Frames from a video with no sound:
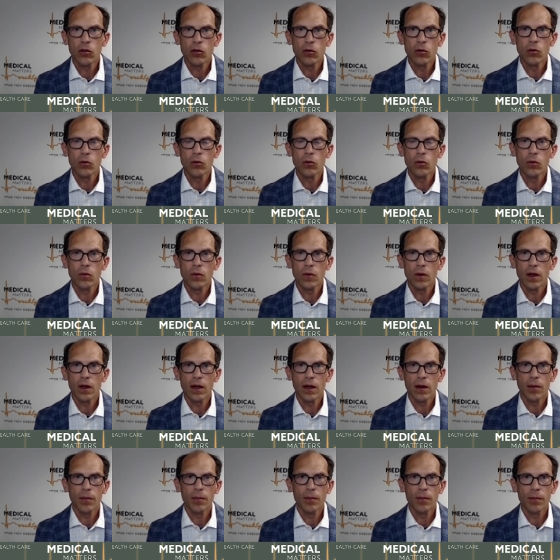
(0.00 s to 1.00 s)
too
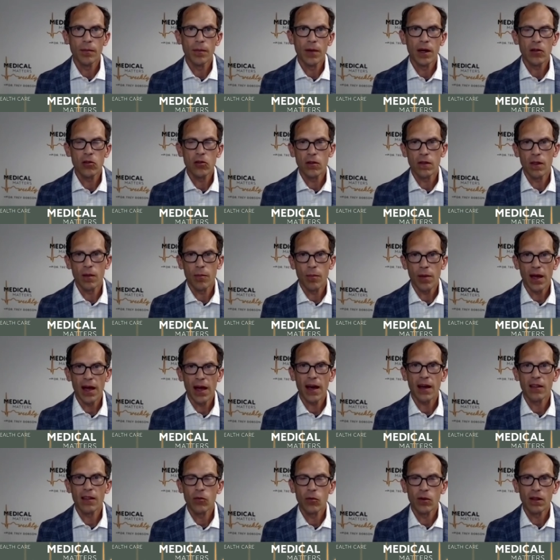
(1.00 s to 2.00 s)
um, much in the
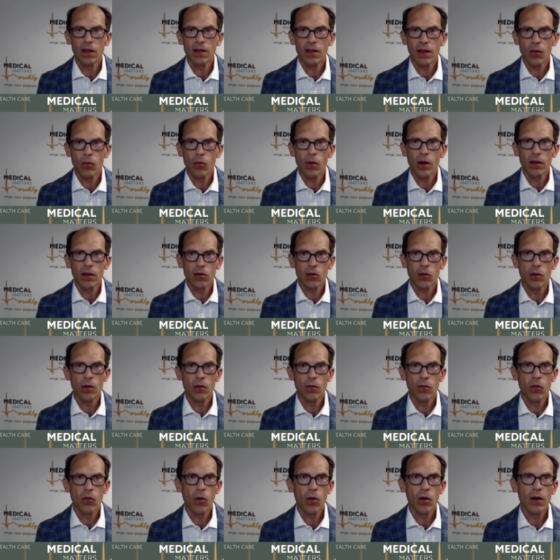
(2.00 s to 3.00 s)
past. We can say what's
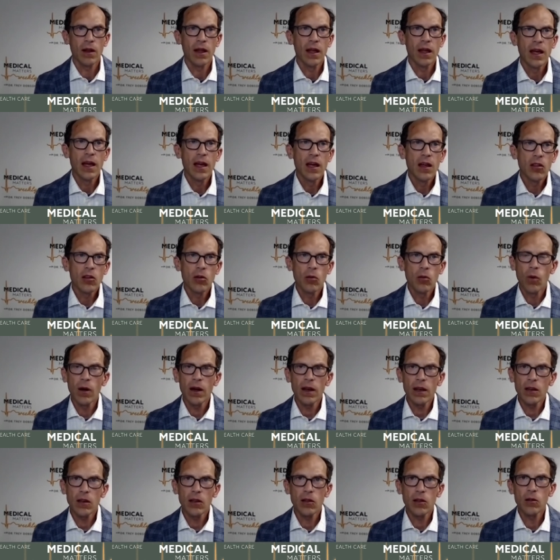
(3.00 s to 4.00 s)
going forward. So,
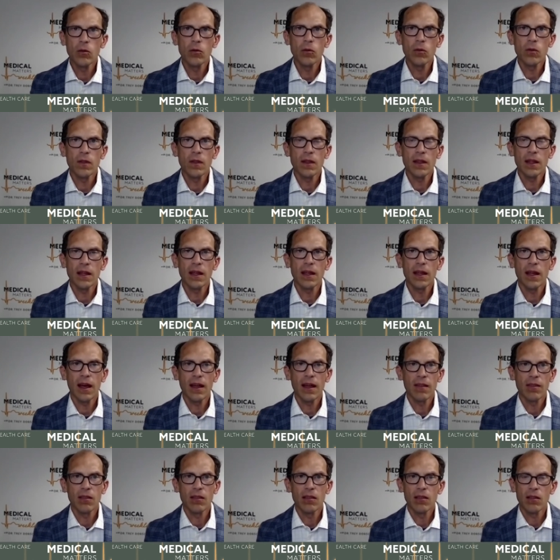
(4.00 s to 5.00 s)
what do you
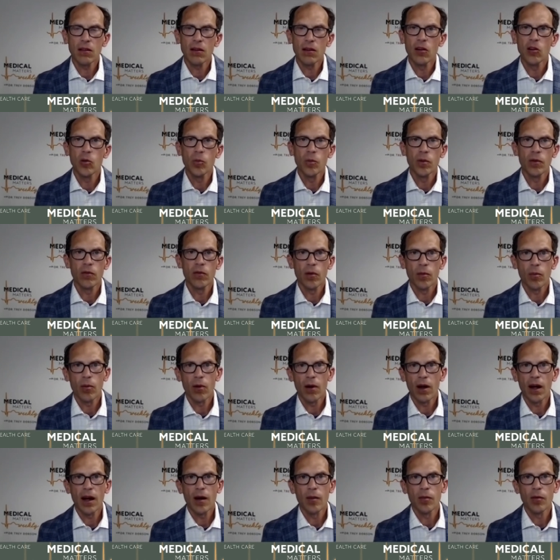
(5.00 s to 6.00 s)
see as the scope of the
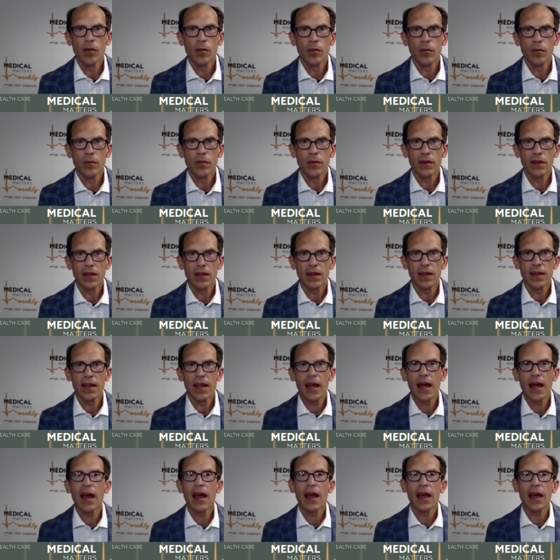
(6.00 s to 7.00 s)
problem
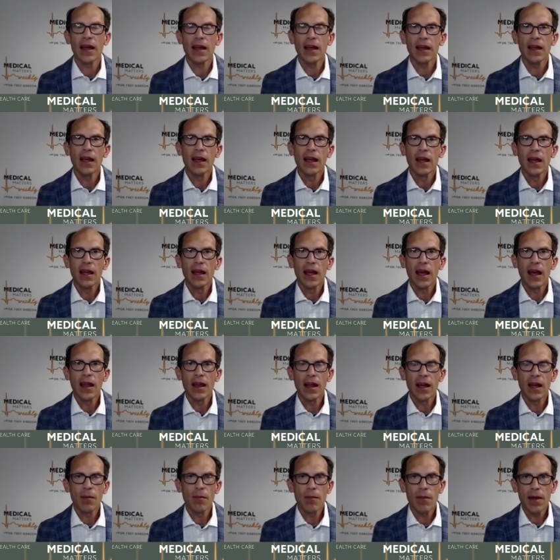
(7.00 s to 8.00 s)
today?
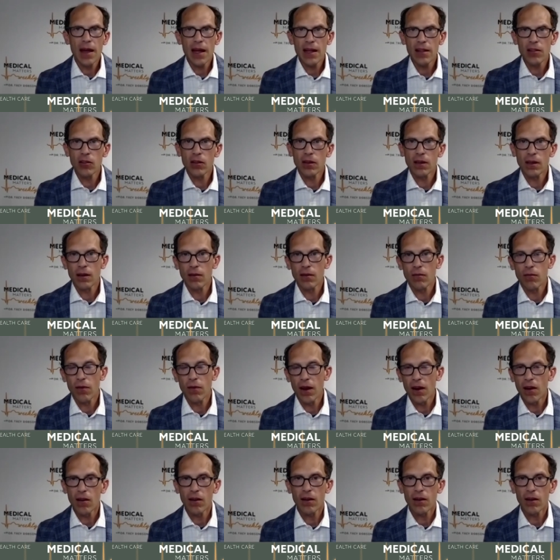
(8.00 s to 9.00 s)
And I imagine it
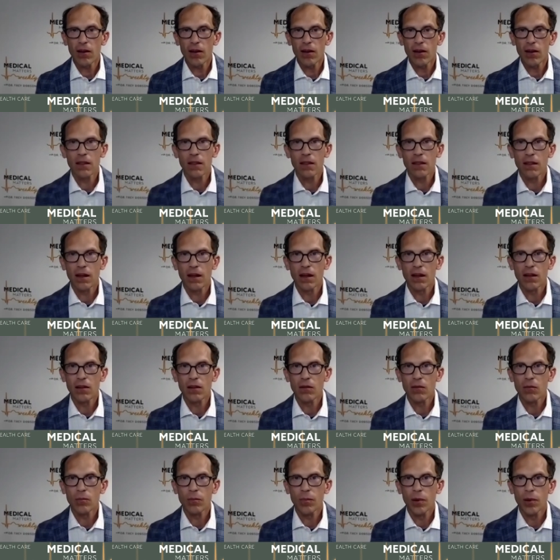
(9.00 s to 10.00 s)
varies
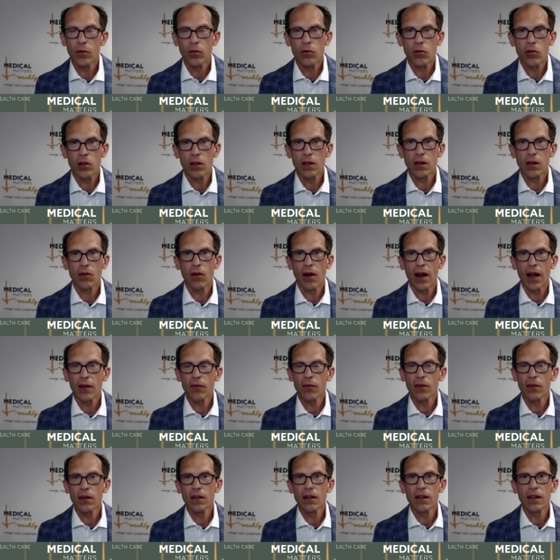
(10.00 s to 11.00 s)
uh, both
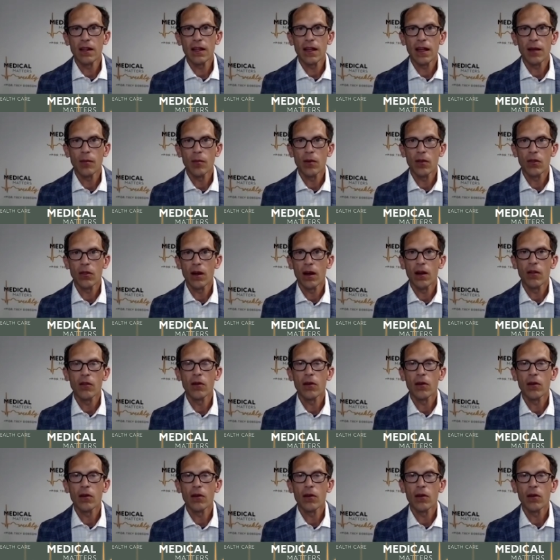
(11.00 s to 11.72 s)
geographically and with